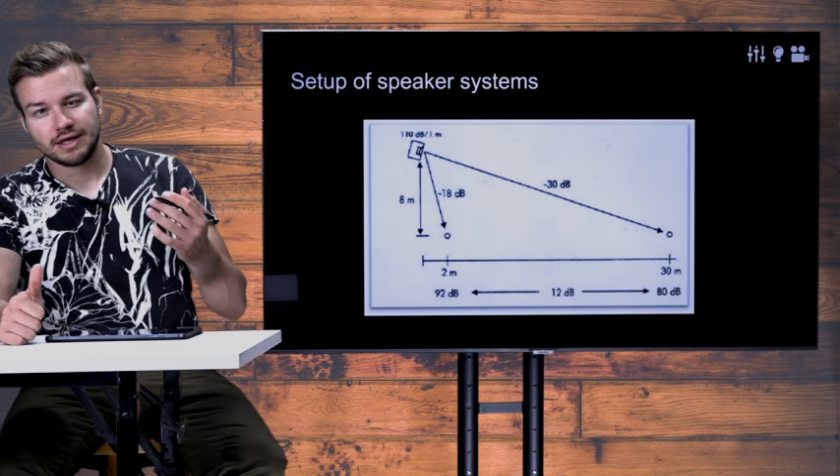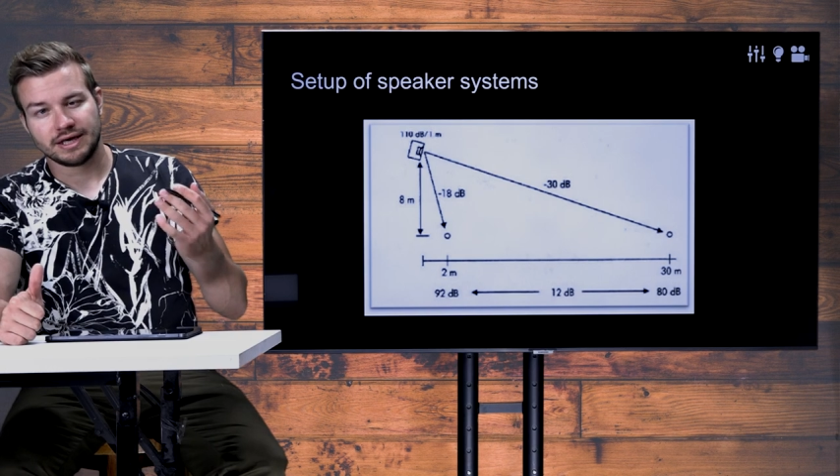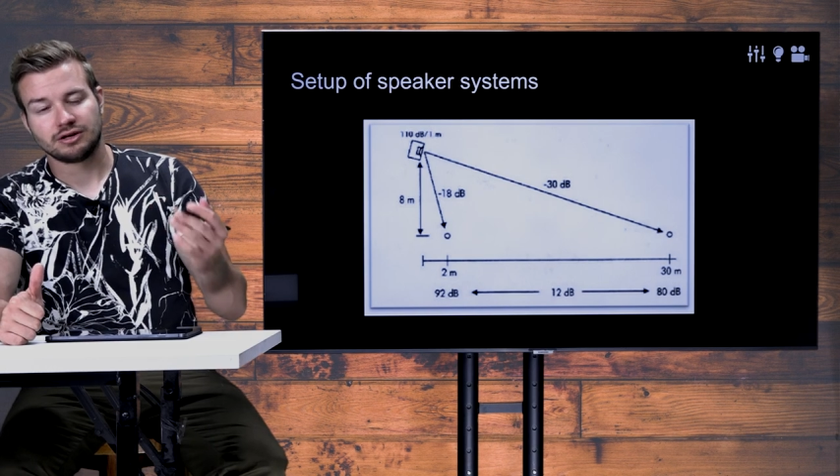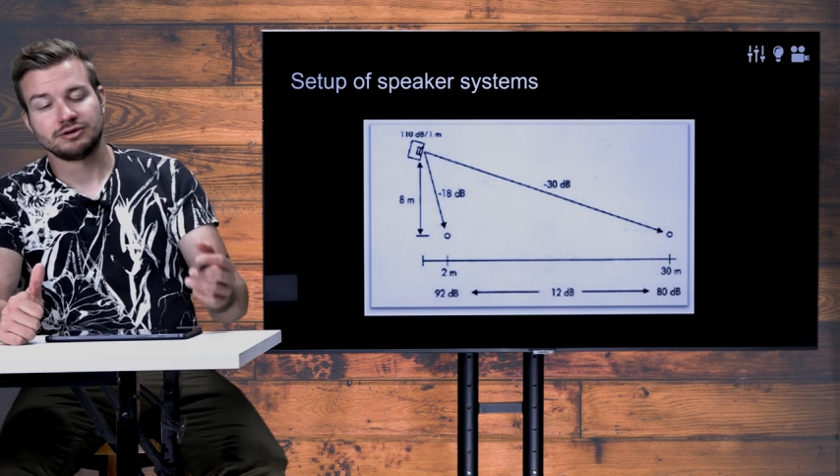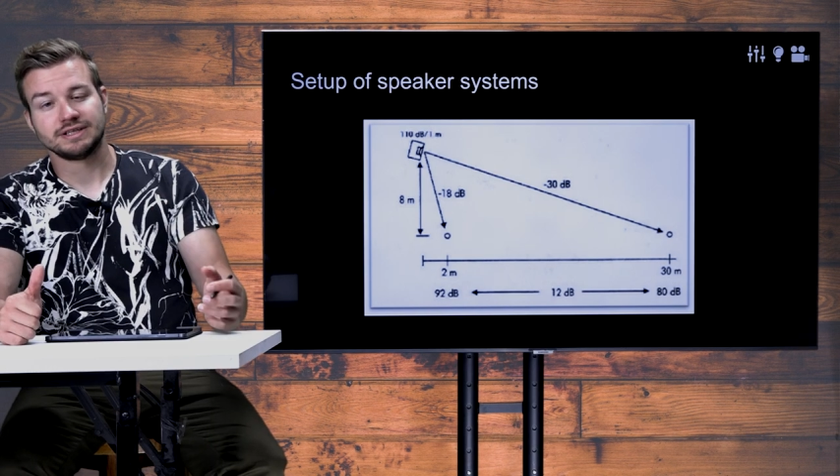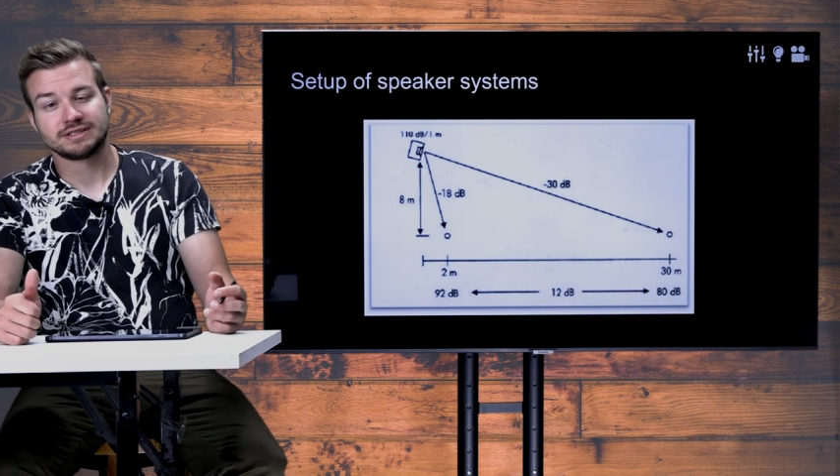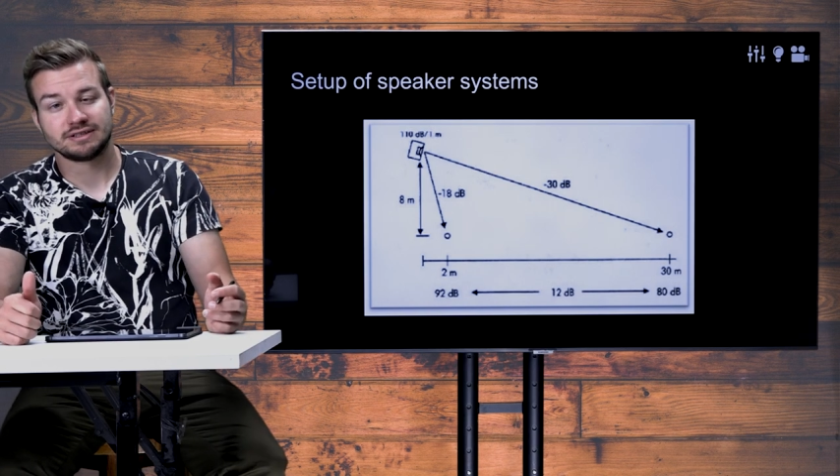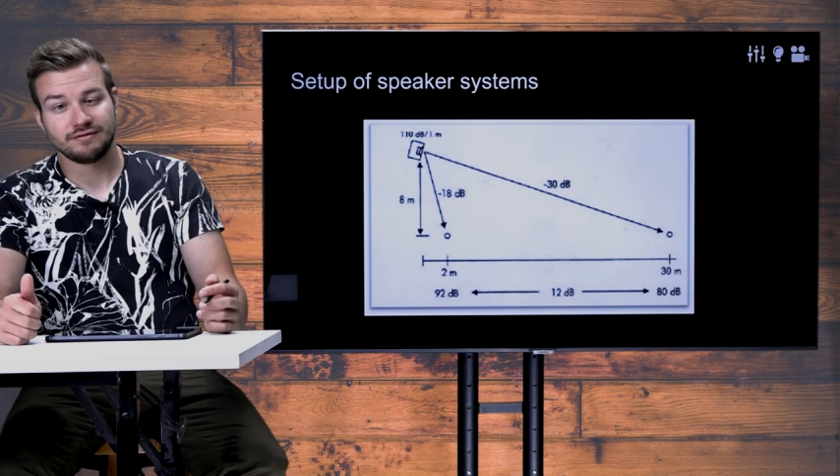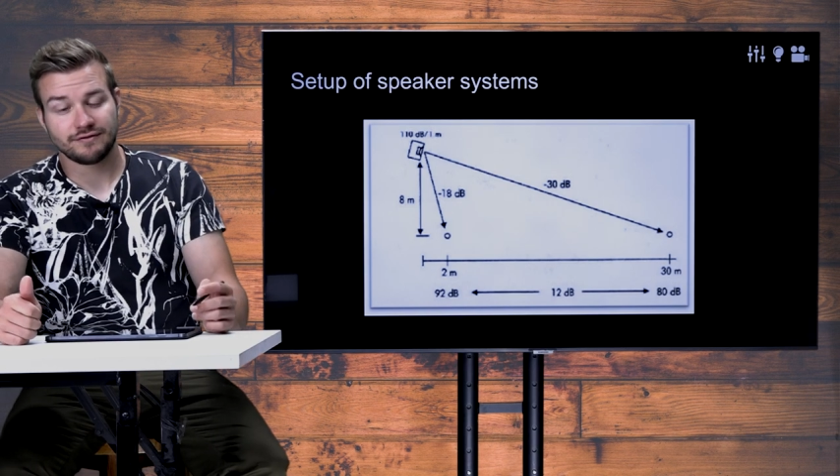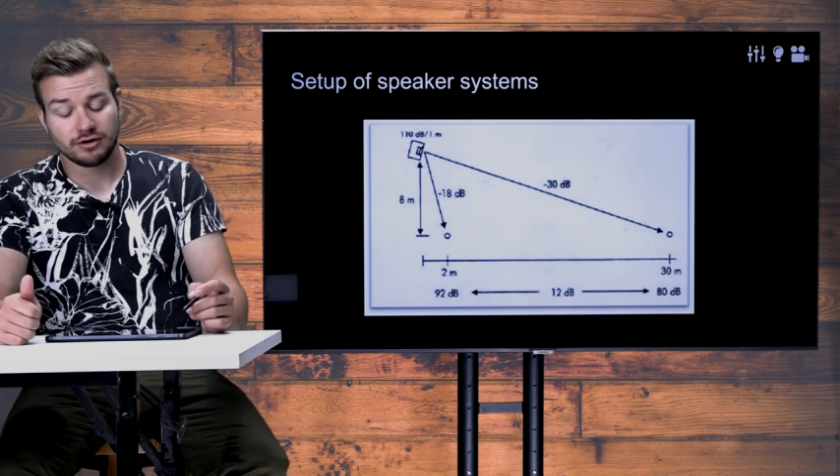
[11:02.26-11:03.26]
increase
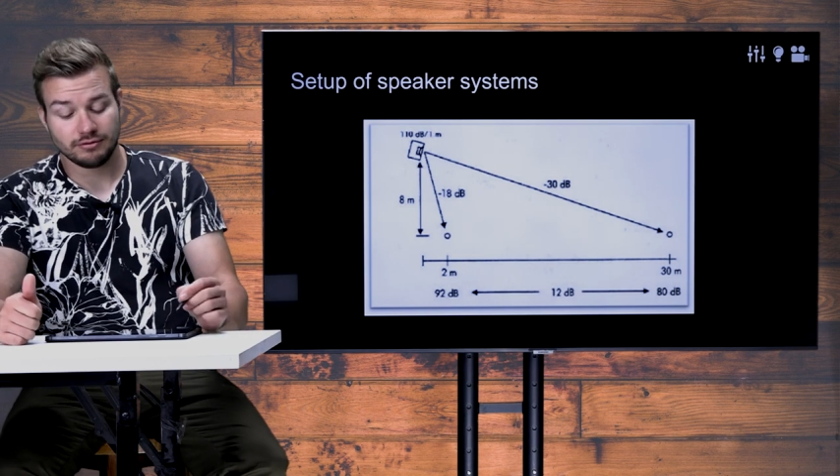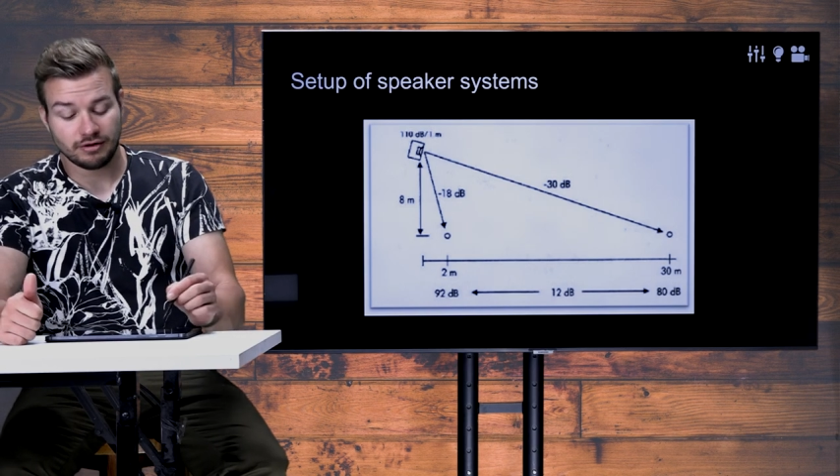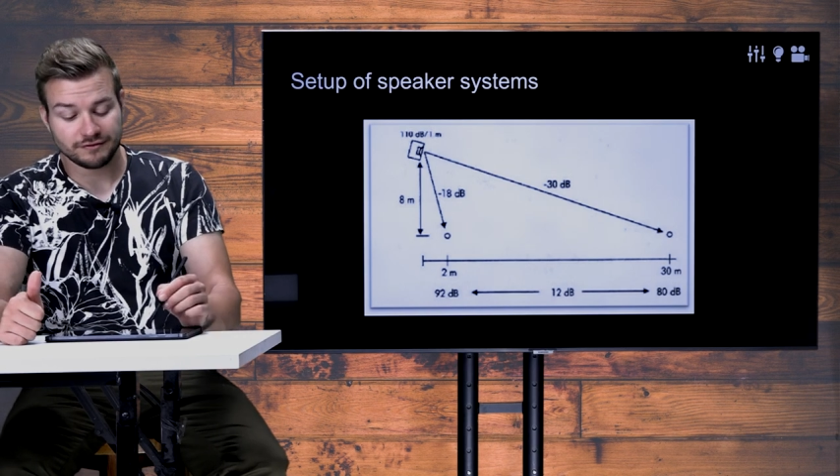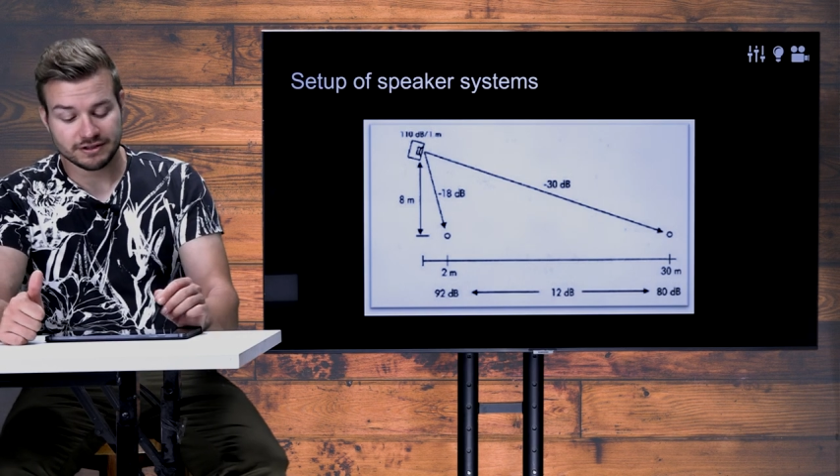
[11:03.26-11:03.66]
the volume of